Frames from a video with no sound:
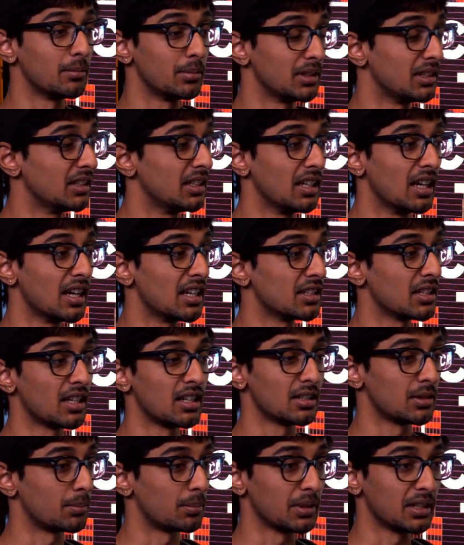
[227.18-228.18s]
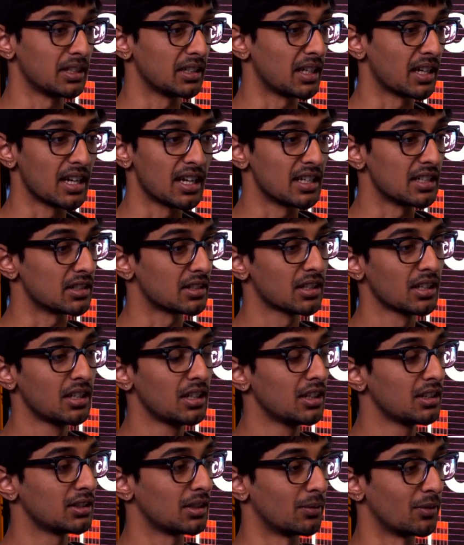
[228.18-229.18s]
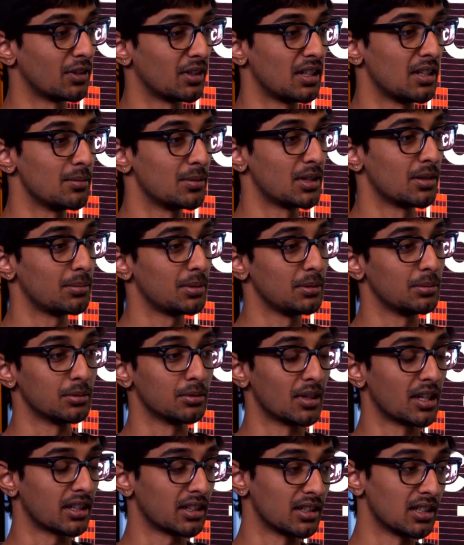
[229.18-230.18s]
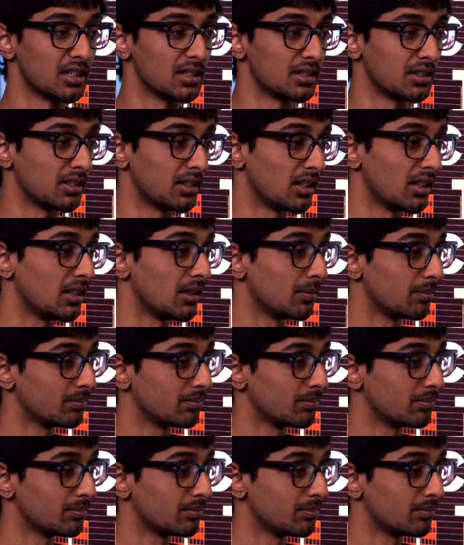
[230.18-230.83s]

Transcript: be as, as big as some of the names that people recognize today.